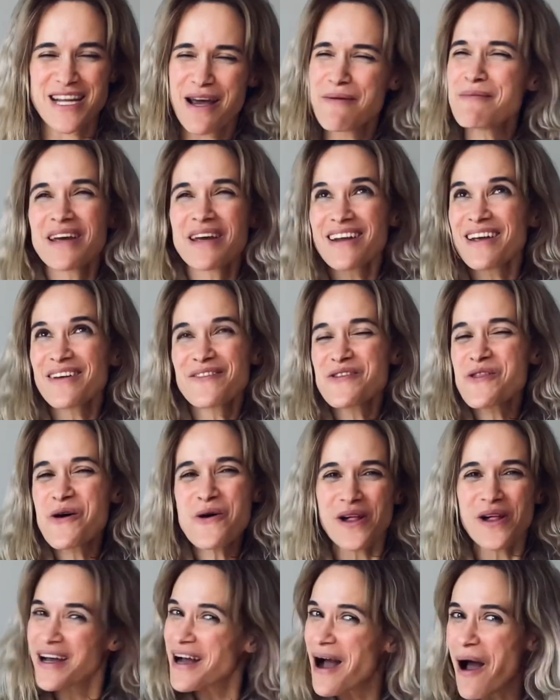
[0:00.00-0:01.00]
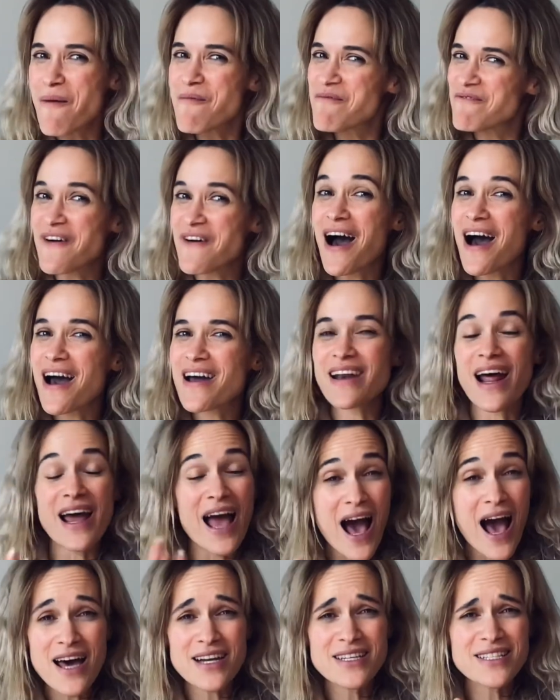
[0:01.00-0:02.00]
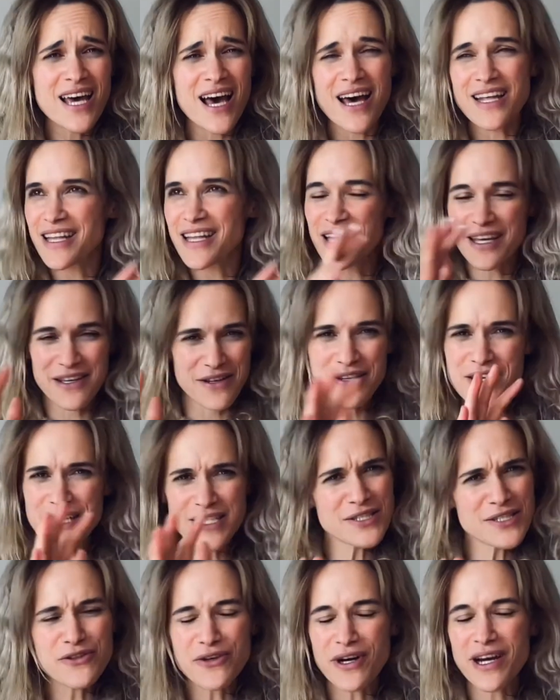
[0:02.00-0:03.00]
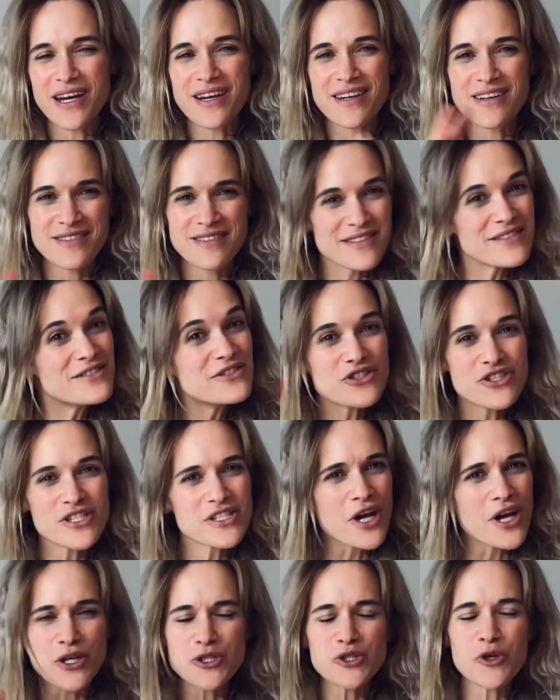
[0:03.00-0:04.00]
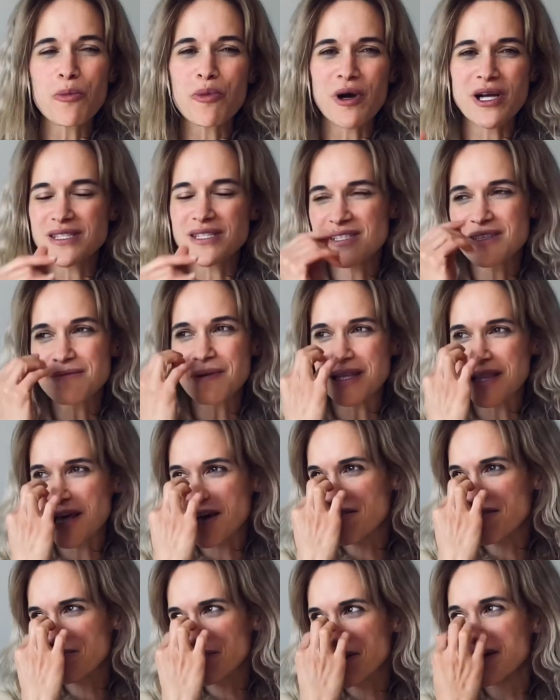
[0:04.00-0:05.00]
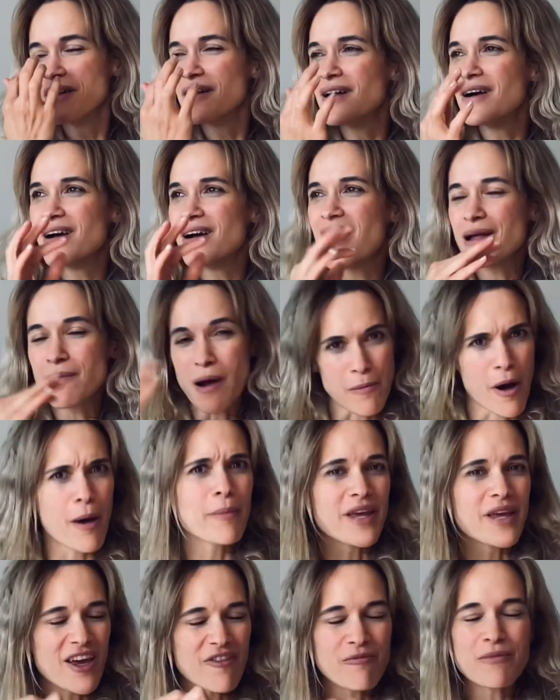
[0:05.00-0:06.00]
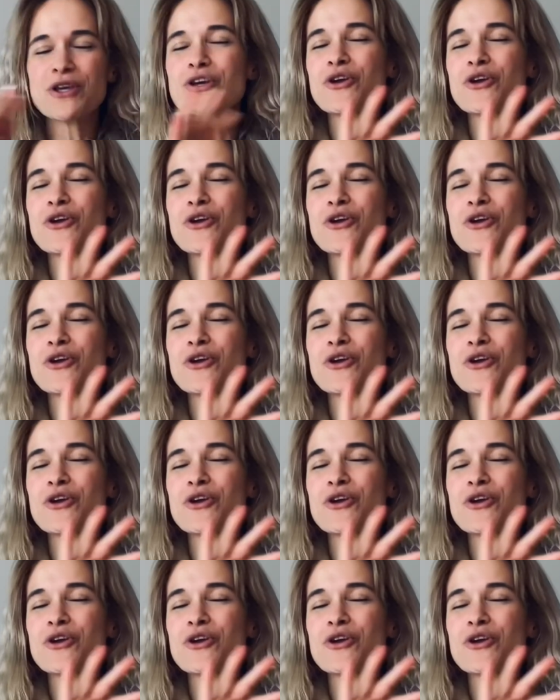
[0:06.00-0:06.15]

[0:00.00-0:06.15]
I mean, even though like I'm fine, I had a dad, like, and he's great and just not so present in my life, but and my mom gave me, you know,